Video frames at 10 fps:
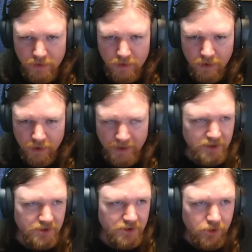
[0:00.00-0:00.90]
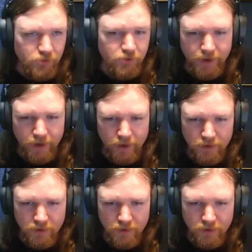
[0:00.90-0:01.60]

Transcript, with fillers: I need another heir.